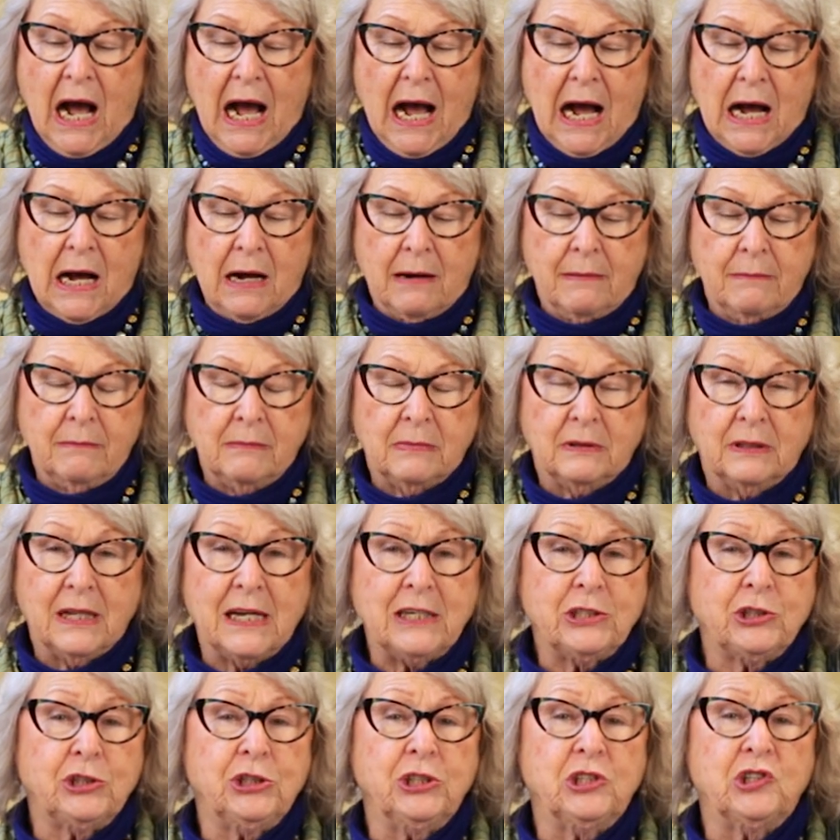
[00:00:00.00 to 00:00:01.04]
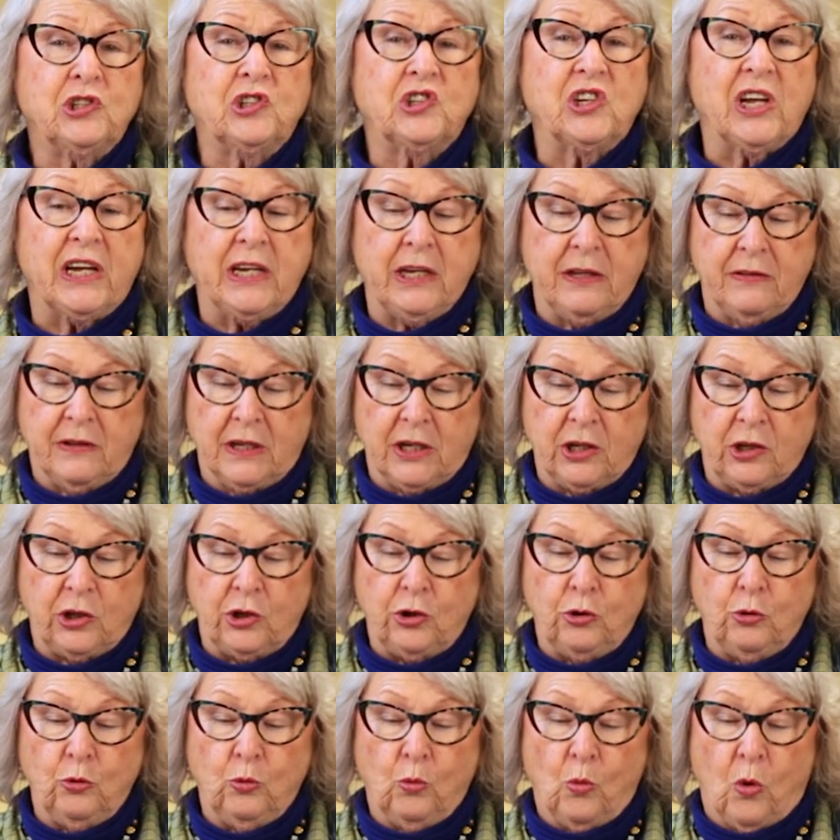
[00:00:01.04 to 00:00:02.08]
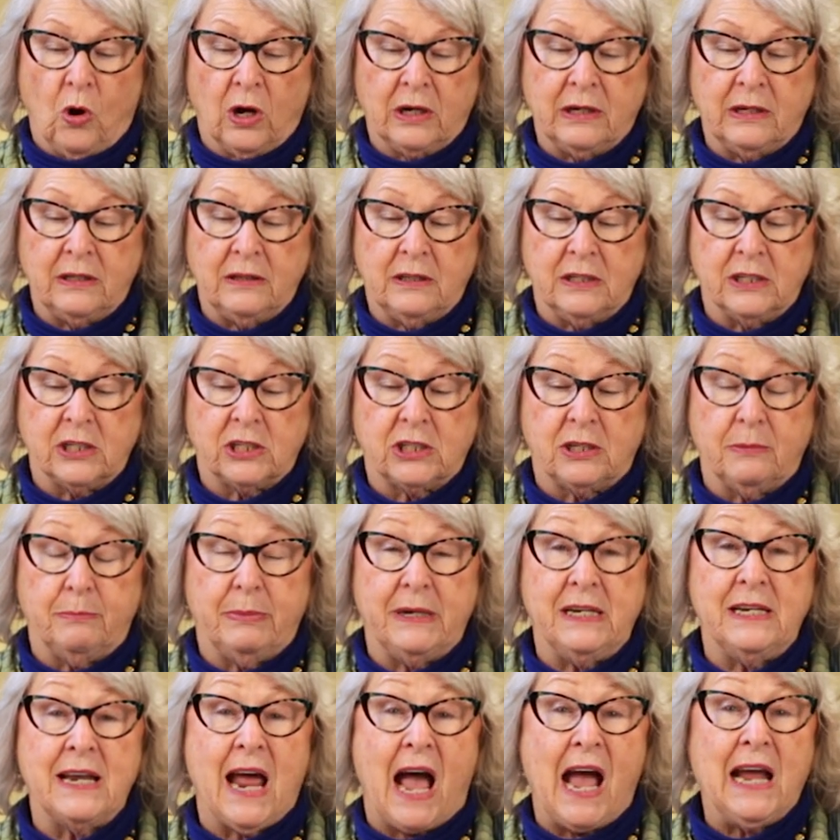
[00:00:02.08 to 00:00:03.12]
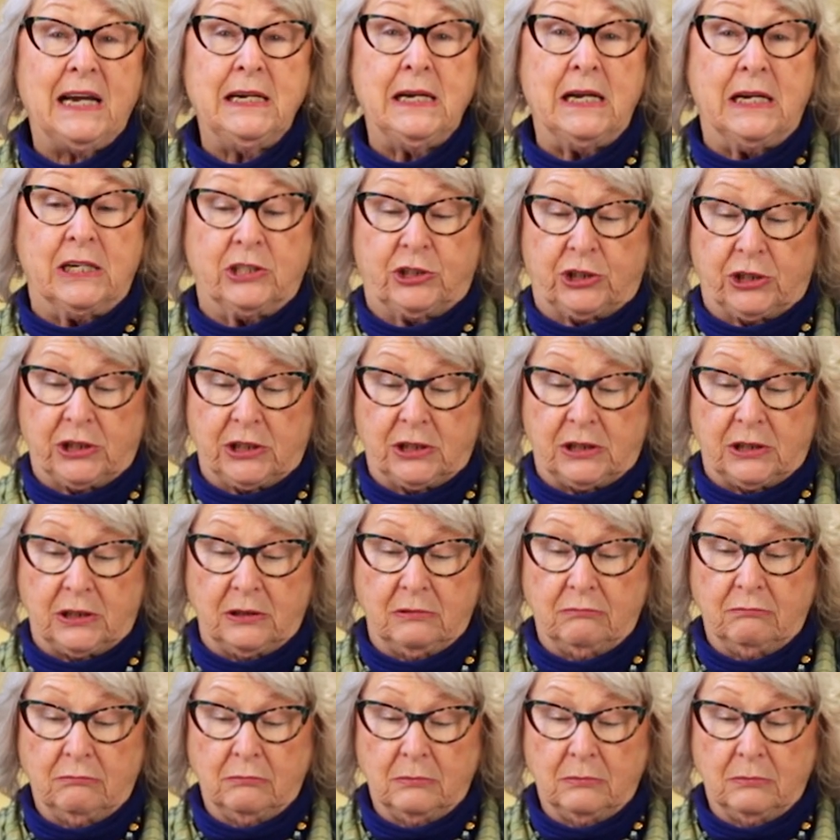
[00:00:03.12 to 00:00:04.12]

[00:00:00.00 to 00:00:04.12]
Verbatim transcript: Um, let's just say that you wanted this to be 9 inches.